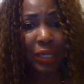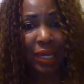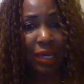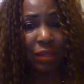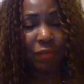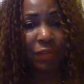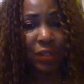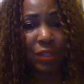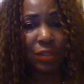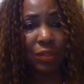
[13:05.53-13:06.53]
an
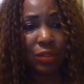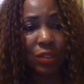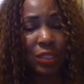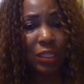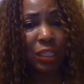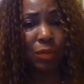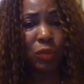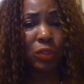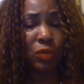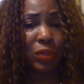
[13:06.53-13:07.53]
elephant to sleep
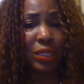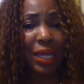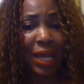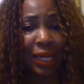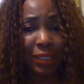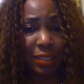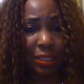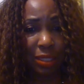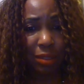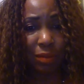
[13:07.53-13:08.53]
or to relax
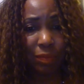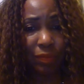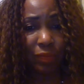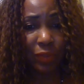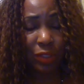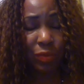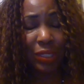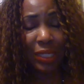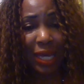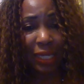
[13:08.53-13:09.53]
them, to
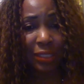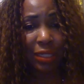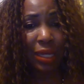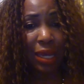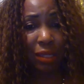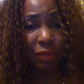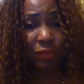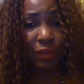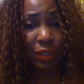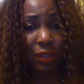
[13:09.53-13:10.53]
relax an
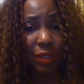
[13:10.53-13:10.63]
elephant.